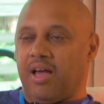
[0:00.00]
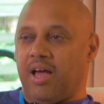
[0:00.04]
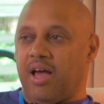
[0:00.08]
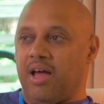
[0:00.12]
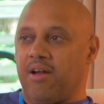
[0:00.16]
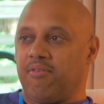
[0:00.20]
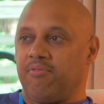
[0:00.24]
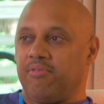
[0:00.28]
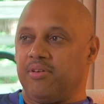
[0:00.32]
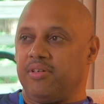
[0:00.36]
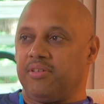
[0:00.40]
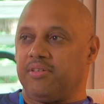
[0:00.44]

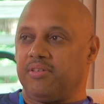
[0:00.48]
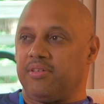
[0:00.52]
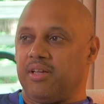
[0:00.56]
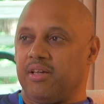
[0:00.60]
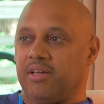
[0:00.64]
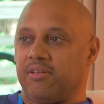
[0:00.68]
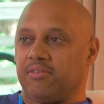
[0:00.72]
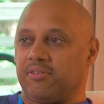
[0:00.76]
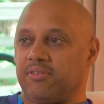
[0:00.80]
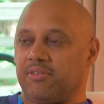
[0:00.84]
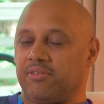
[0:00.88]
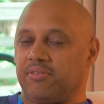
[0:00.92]
I reached
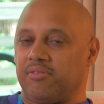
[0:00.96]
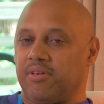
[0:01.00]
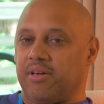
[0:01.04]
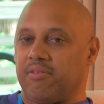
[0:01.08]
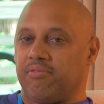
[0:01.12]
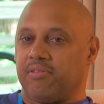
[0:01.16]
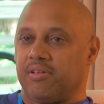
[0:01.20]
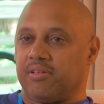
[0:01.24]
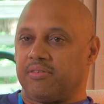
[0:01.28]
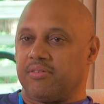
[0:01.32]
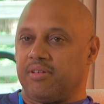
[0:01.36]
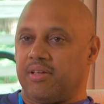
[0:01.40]
out to
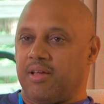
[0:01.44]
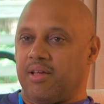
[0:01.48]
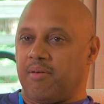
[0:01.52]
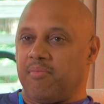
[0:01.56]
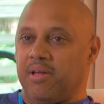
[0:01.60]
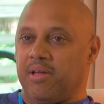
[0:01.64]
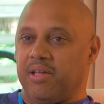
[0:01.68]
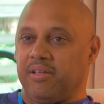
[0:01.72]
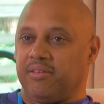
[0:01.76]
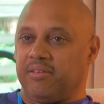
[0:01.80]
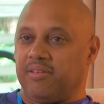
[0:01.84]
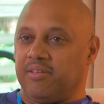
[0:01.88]
Stratford. Like I said, I
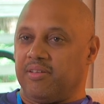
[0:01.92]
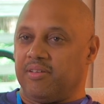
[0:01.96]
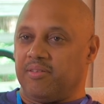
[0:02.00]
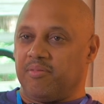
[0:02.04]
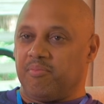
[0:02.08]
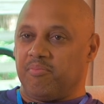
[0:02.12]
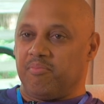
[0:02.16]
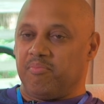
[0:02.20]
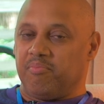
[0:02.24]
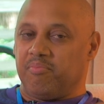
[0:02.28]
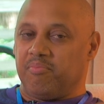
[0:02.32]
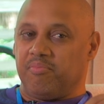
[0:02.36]
made
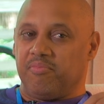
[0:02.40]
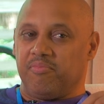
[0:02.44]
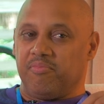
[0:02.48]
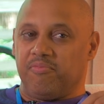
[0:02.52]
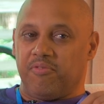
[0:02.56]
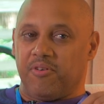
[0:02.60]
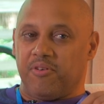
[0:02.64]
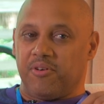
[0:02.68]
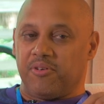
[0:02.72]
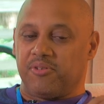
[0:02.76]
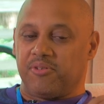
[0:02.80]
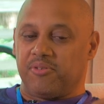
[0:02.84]
the
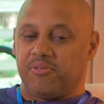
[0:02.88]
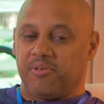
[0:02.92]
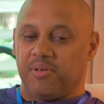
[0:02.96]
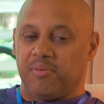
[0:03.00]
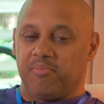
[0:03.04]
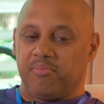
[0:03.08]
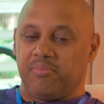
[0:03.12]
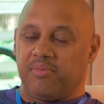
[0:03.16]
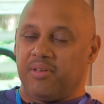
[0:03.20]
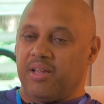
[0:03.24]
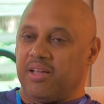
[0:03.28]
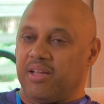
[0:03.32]
first trip
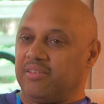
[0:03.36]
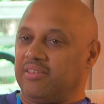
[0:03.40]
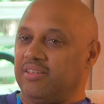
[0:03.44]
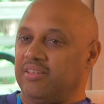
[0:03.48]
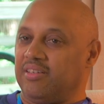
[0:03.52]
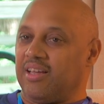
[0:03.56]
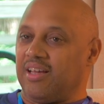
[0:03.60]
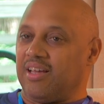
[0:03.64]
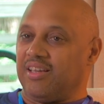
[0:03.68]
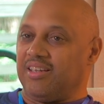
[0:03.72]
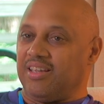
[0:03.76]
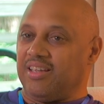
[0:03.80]
in
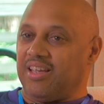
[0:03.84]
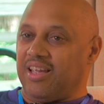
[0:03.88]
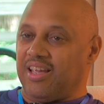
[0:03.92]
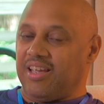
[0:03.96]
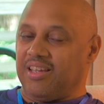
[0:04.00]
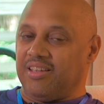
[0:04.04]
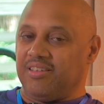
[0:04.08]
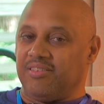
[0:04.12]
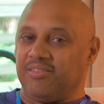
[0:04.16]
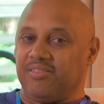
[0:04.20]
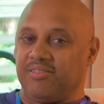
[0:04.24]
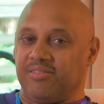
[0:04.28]

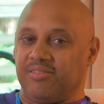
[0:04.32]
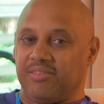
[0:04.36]
1998.